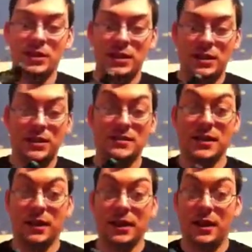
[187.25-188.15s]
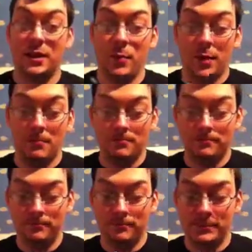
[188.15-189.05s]
Yes, I like anime.
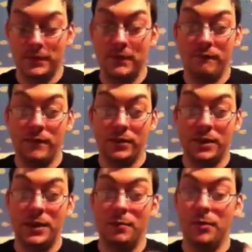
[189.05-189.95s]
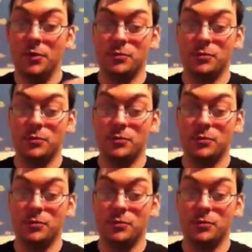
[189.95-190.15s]
If you haven't figured that out much.